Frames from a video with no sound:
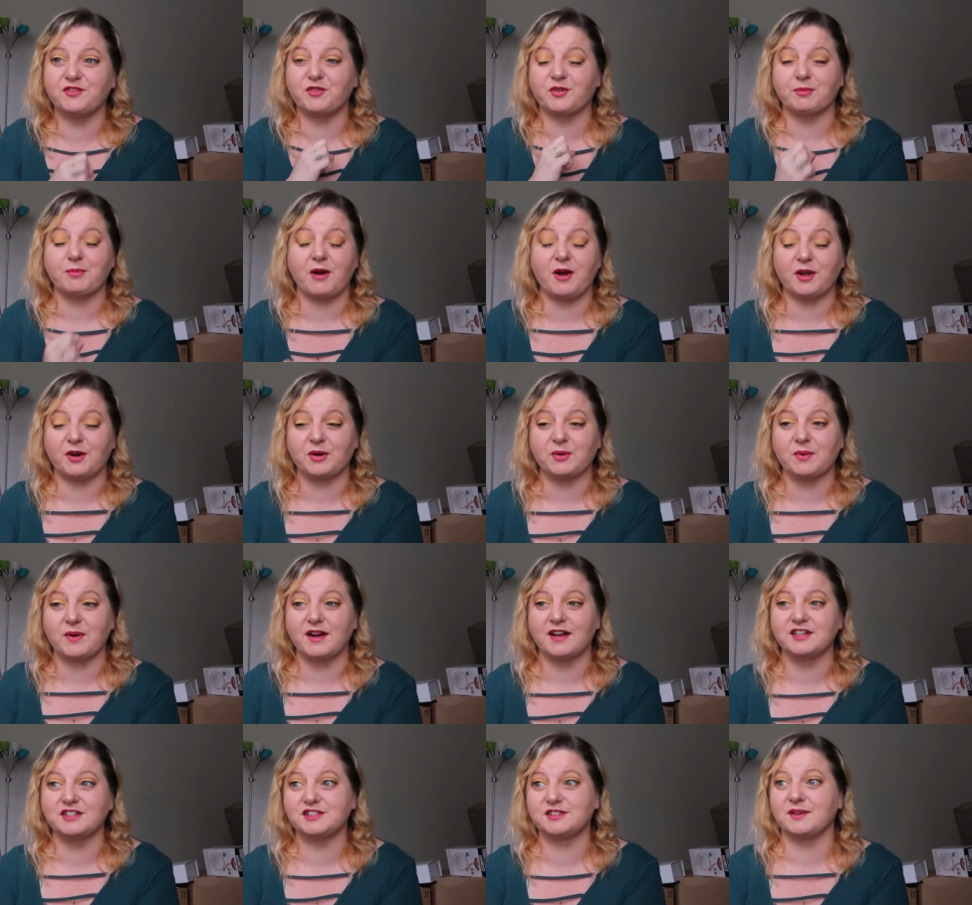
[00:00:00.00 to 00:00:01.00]
for Potter
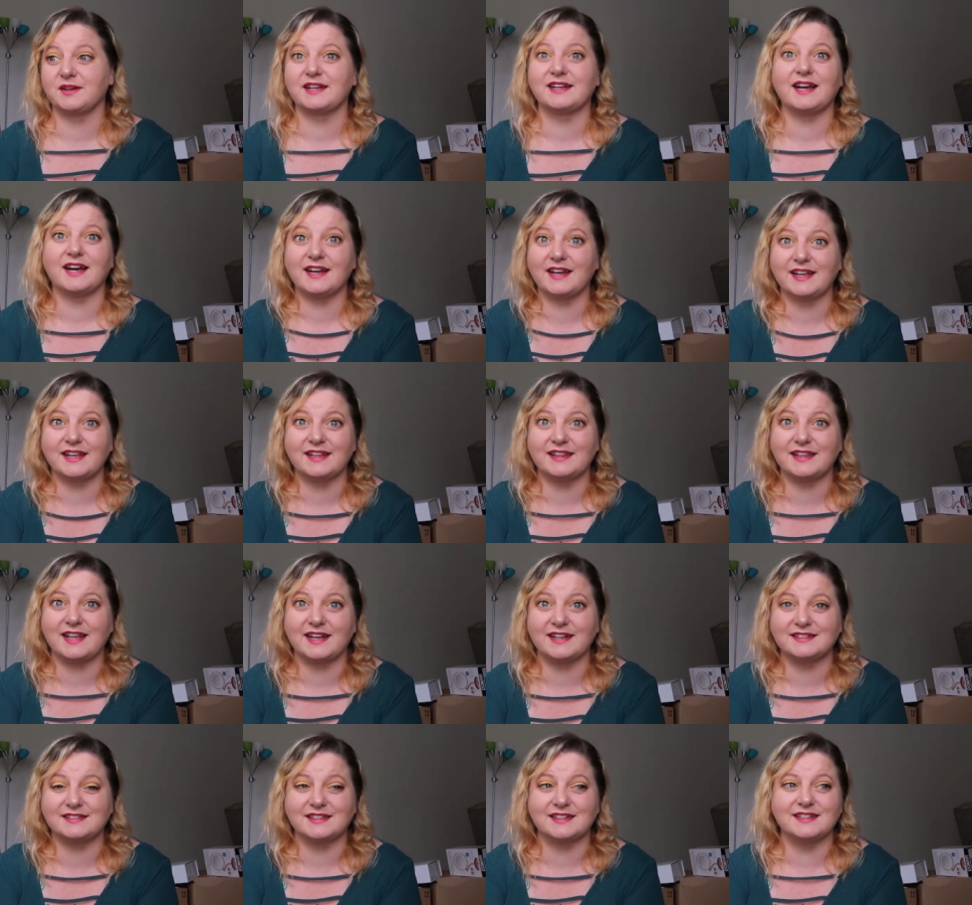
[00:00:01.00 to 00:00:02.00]
Watch. So I gotta get
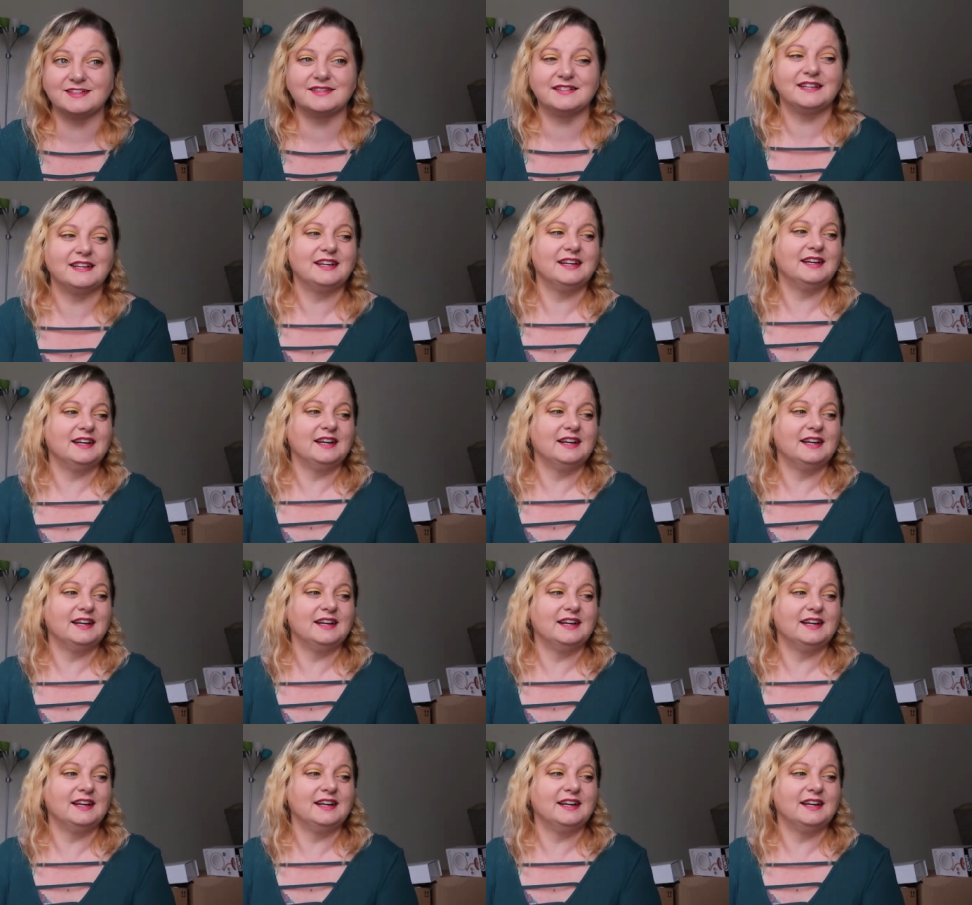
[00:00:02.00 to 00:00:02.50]
that done.